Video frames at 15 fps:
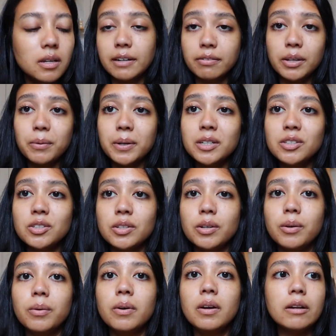I definitely want to
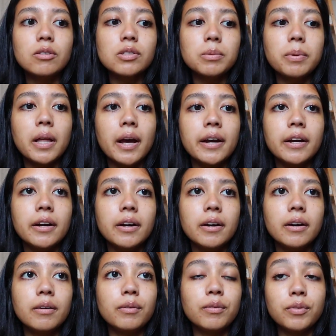do candle
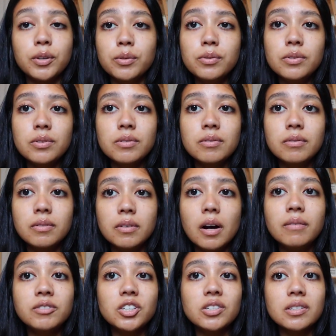supplier reviews
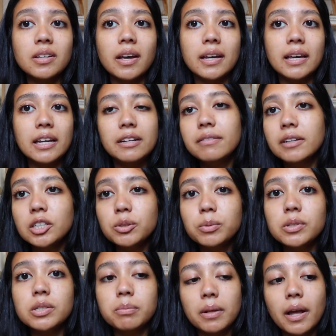of just like individual
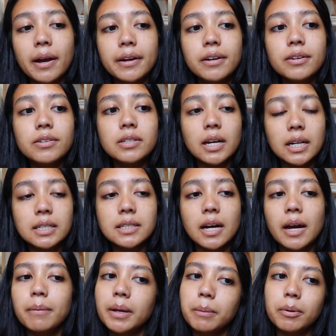suppliers at a
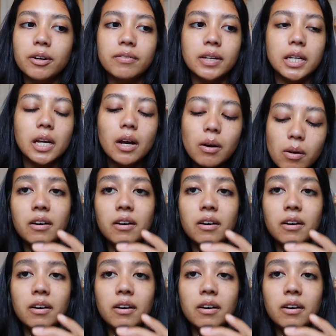time, like per video.